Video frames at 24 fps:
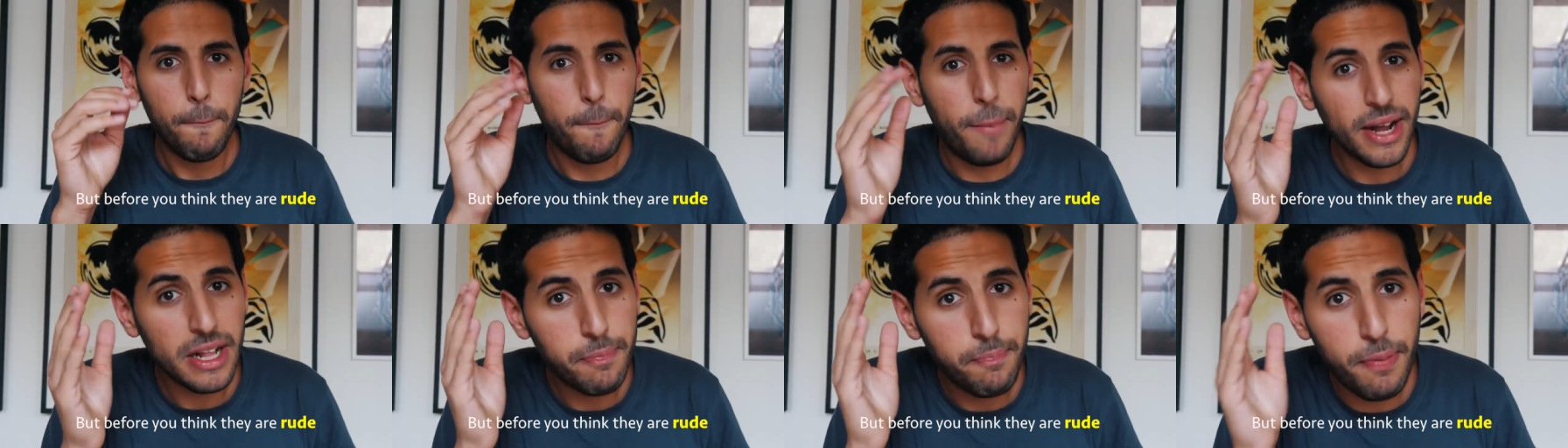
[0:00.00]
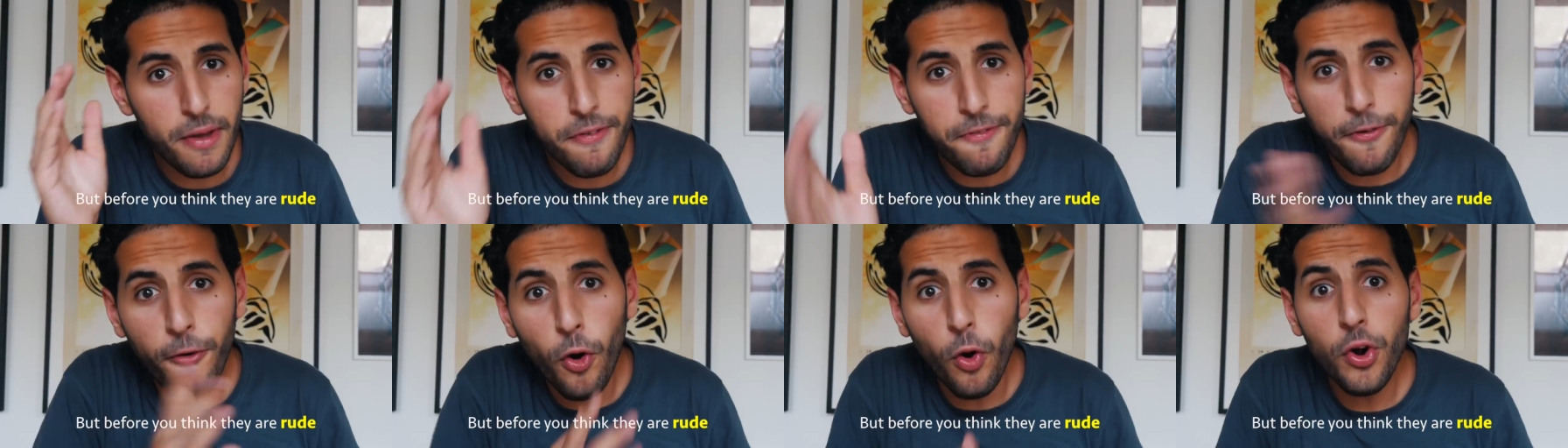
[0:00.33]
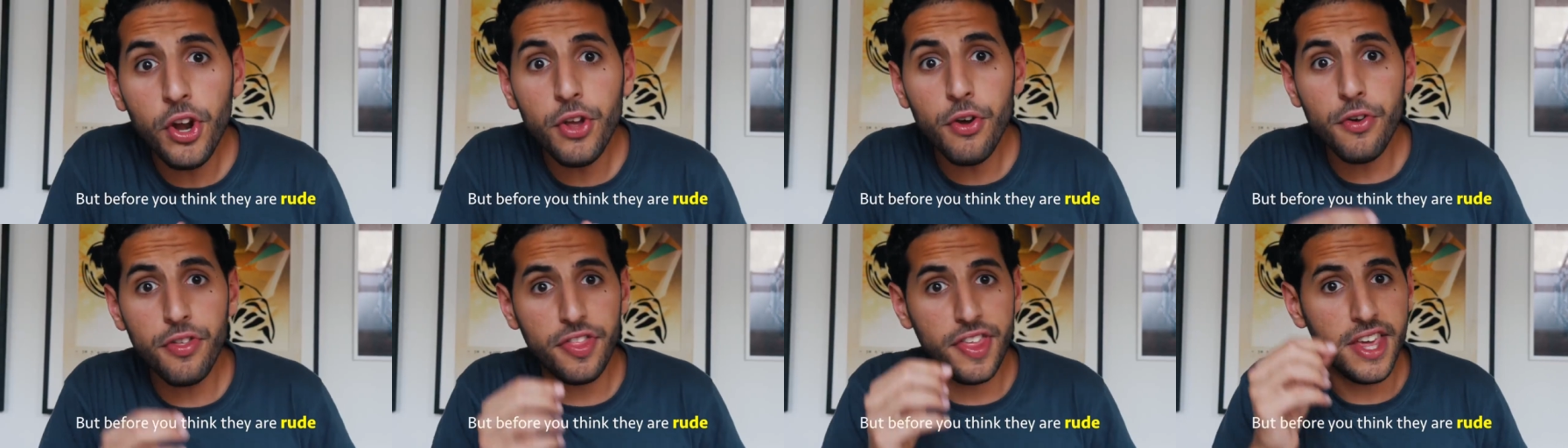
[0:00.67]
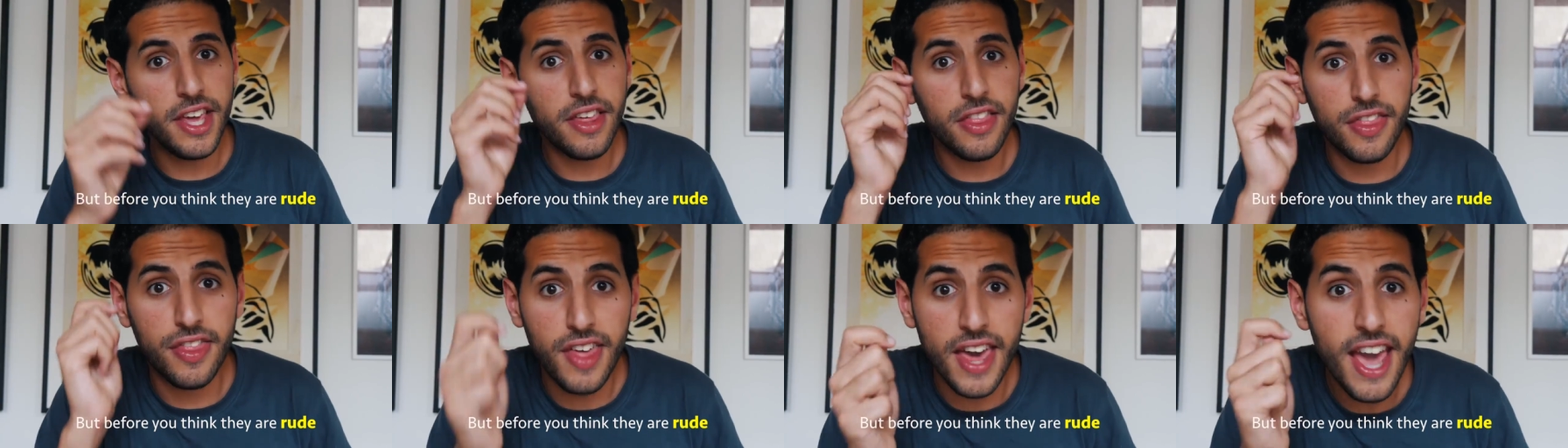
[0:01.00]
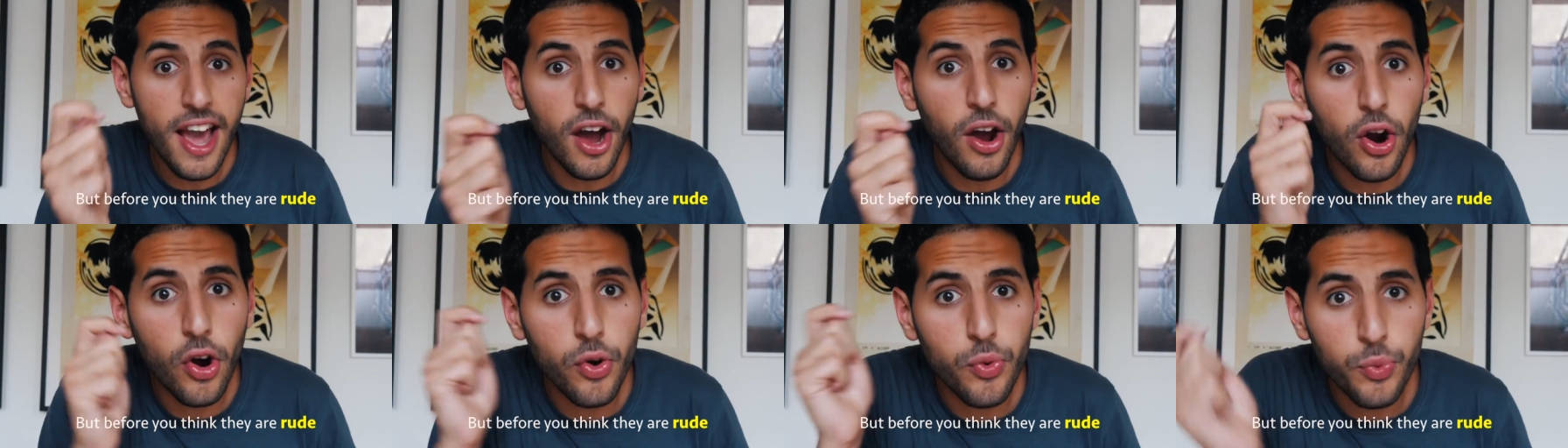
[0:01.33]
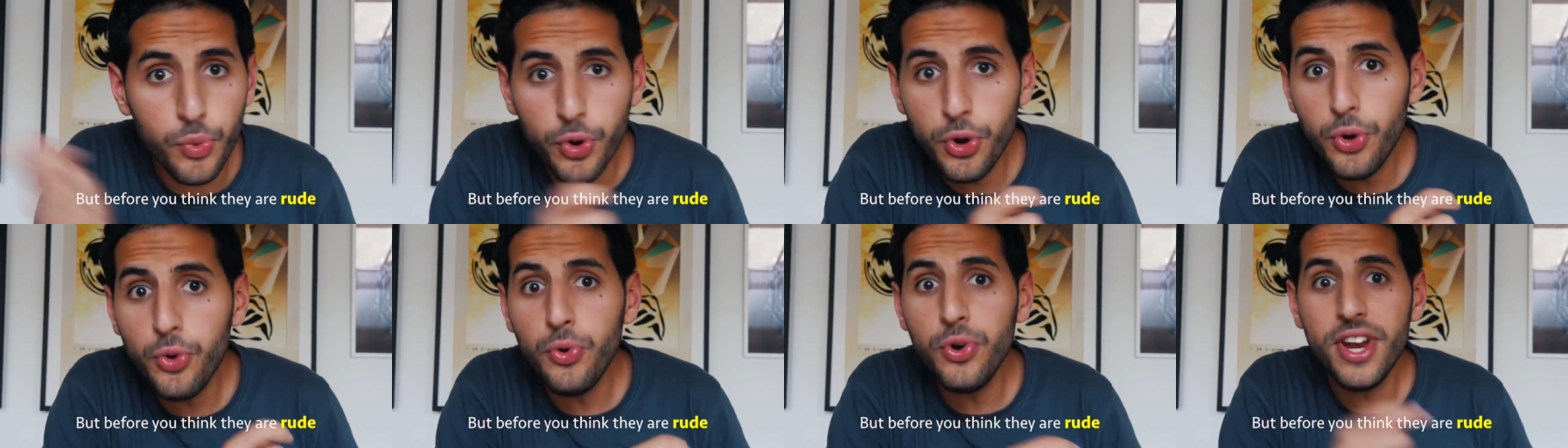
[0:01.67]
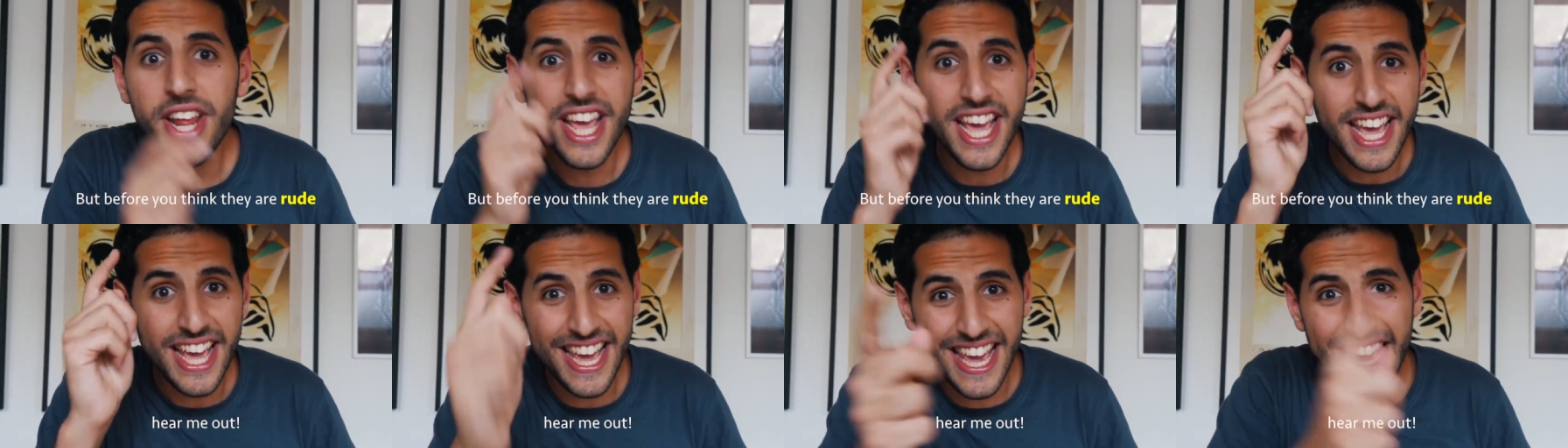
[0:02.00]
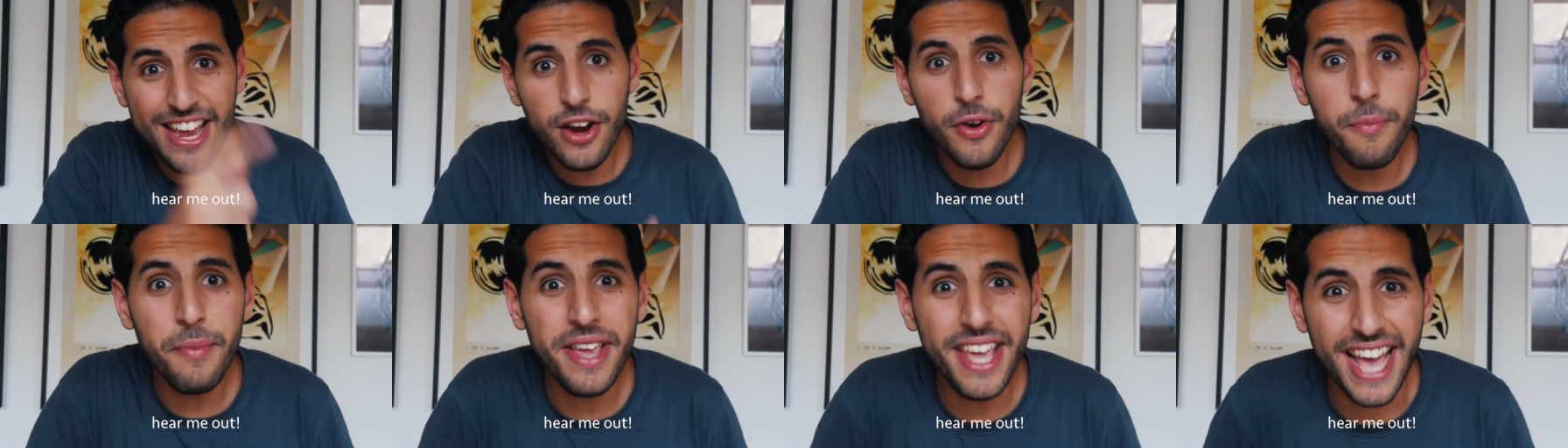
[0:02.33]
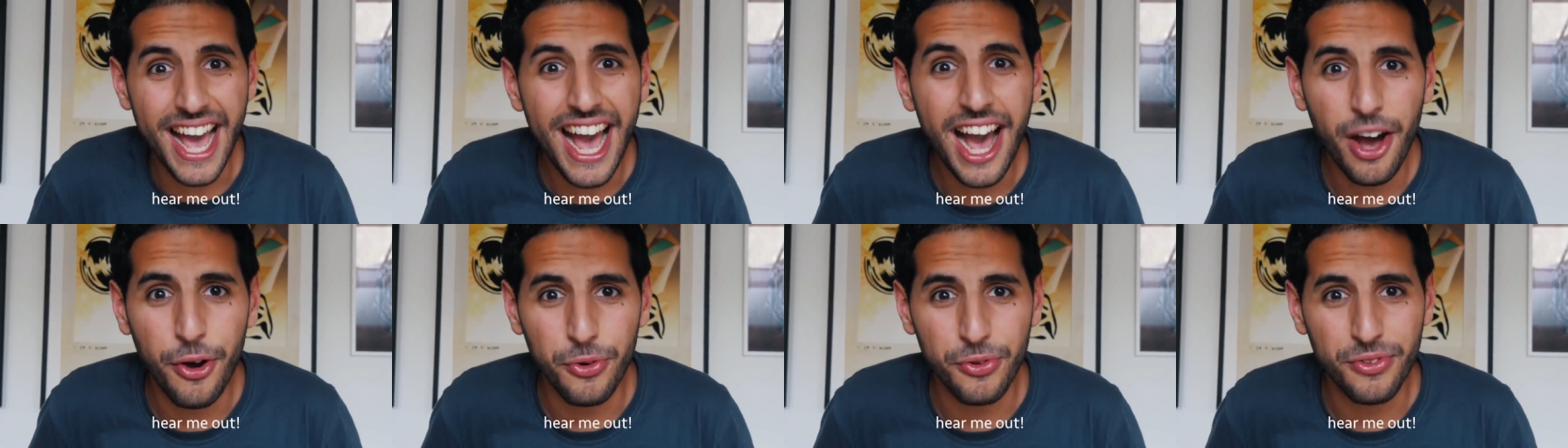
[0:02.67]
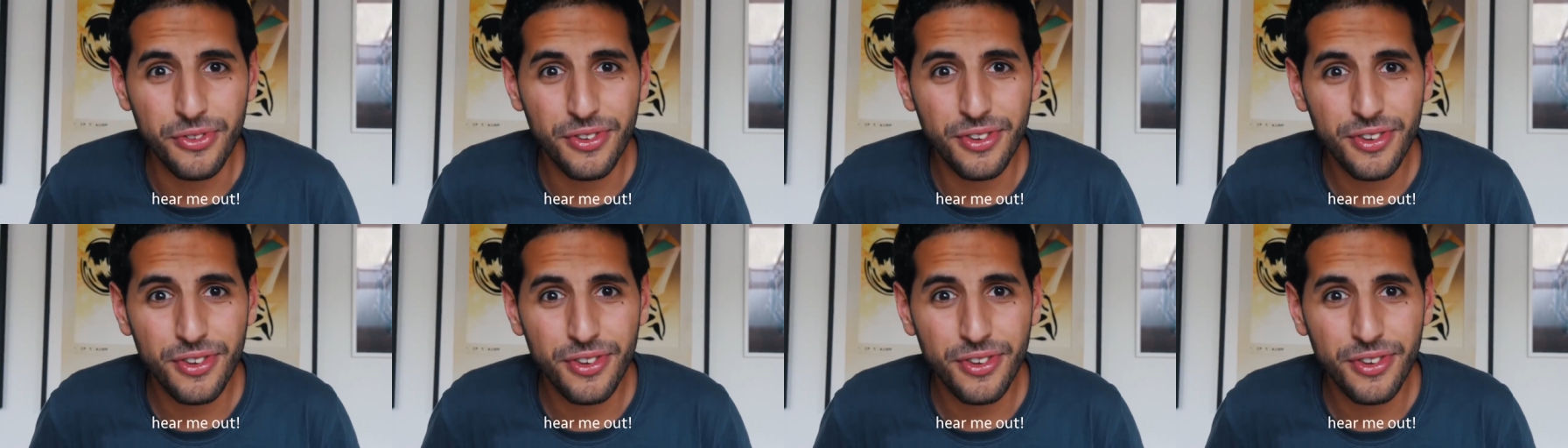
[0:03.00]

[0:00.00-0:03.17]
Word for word: But before you think they are rude, hear me out.